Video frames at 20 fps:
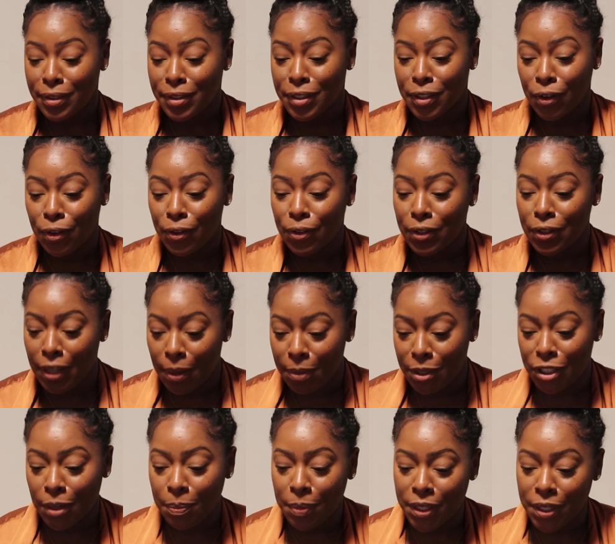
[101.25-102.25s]
So let me
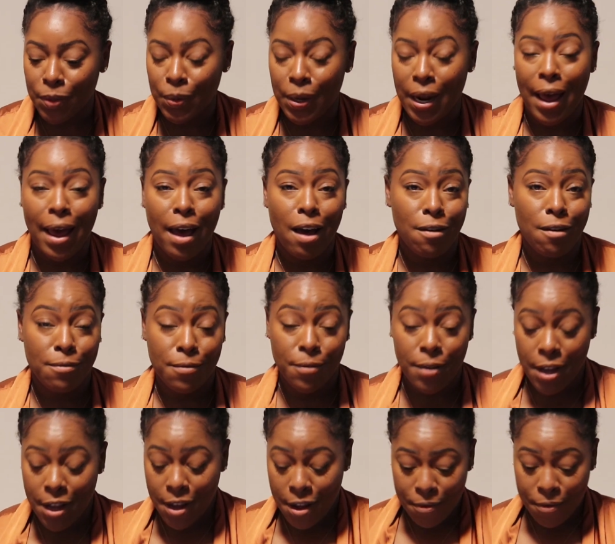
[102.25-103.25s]
jump into what I have
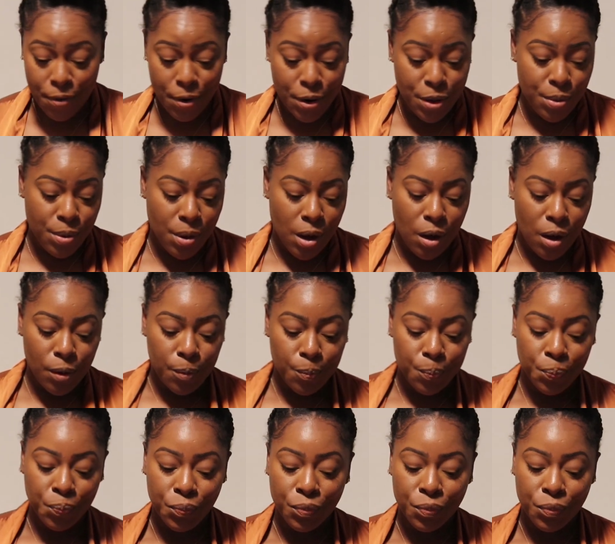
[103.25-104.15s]
for you all.